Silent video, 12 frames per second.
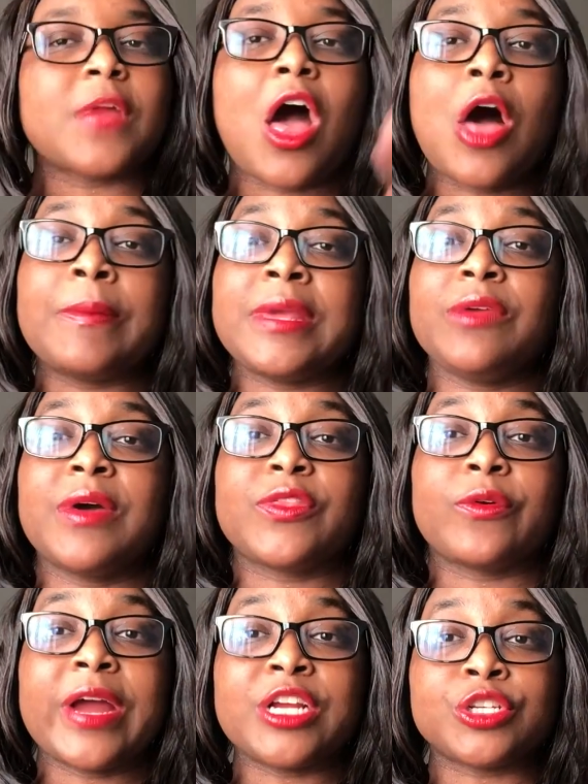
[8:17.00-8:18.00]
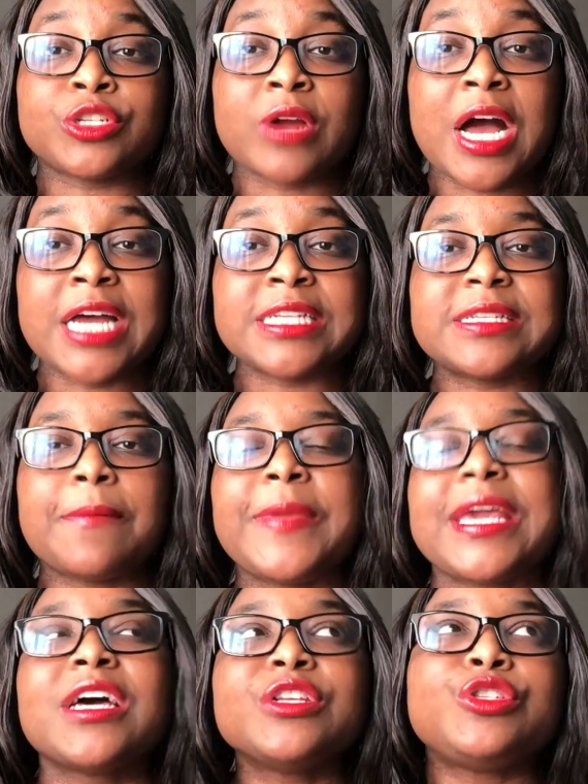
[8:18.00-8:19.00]
I'll meet you at the restaurant
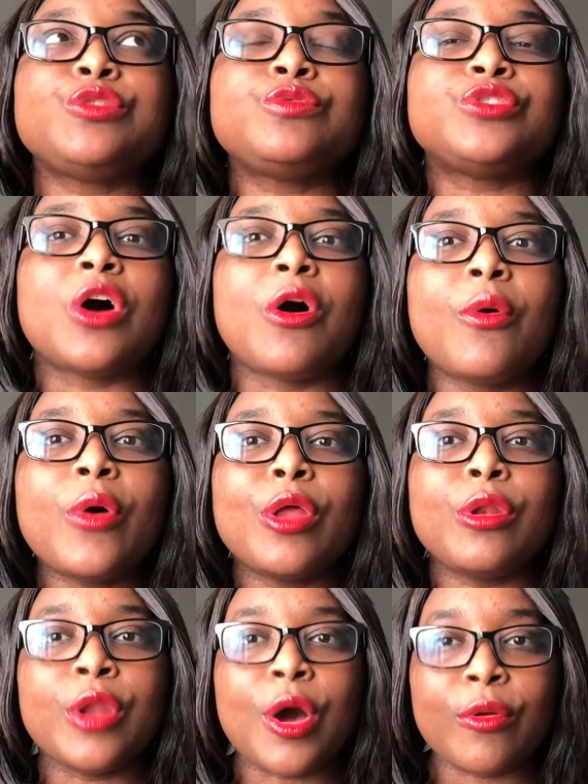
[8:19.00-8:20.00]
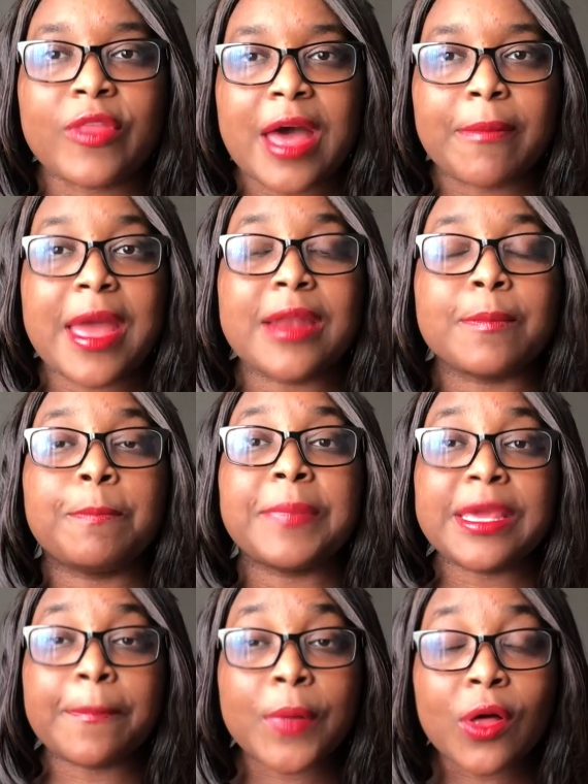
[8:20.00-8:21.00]
because you don't know them and
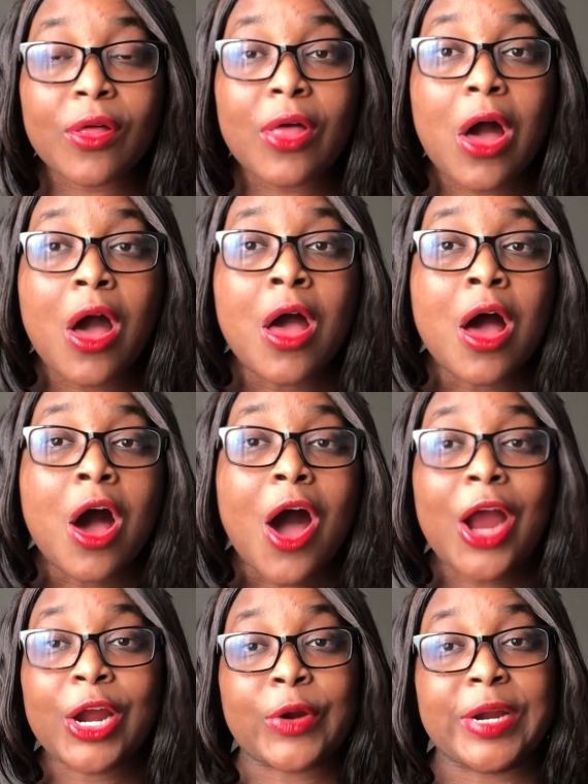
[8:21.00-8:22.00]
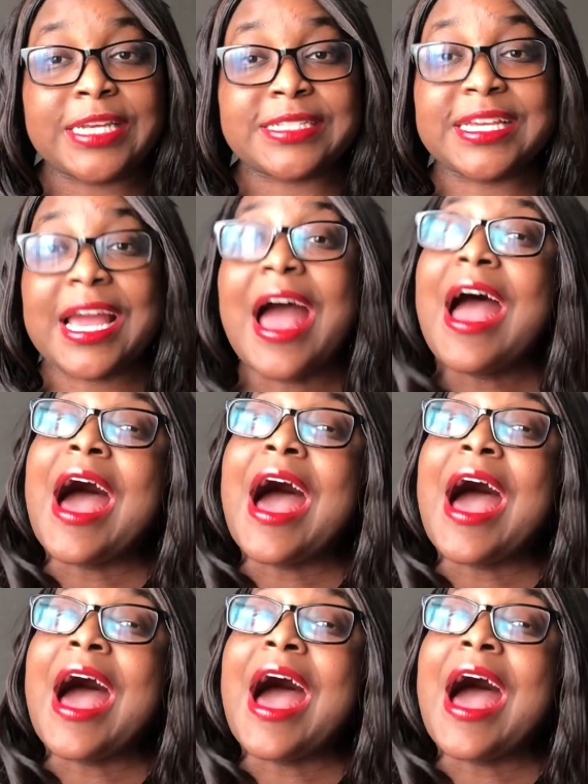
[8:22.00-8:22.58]
people are crazy.